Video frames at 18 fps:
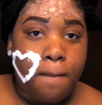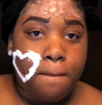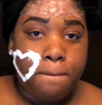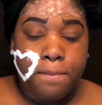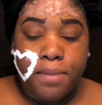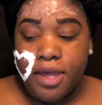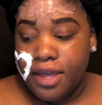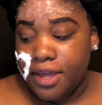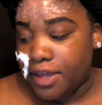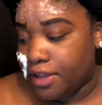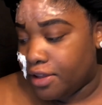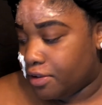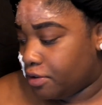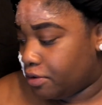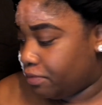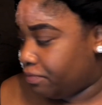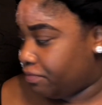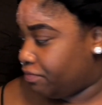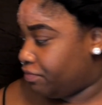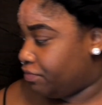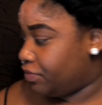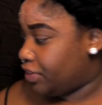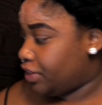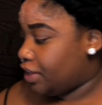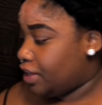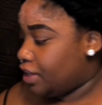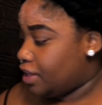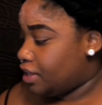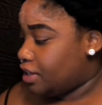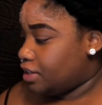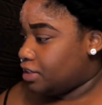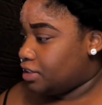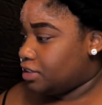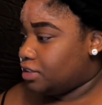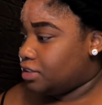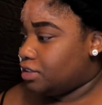pale.
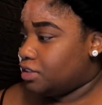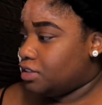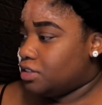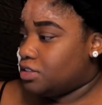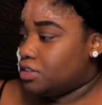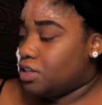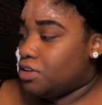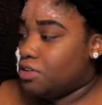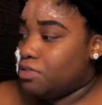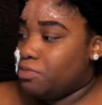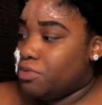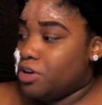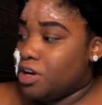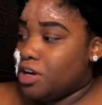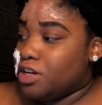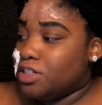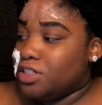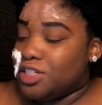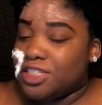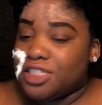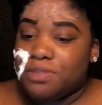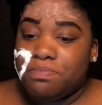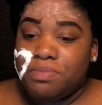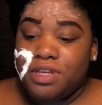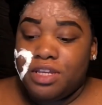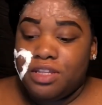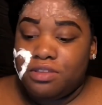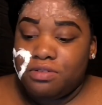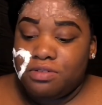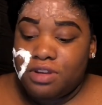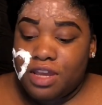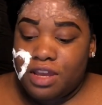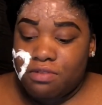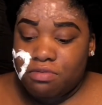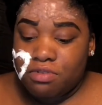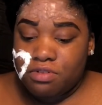So we're gonna just speed through
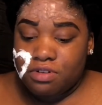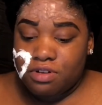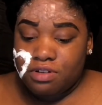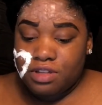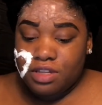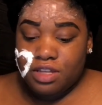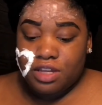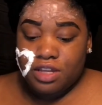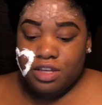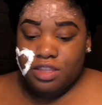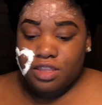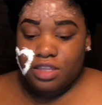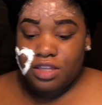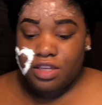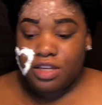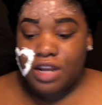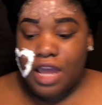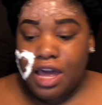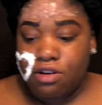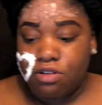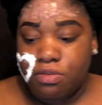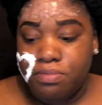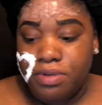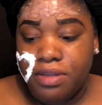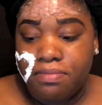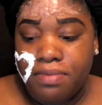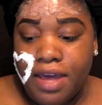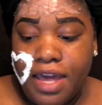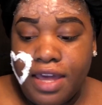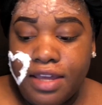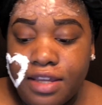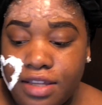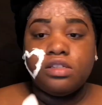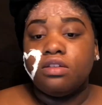that real quick and then I will be back.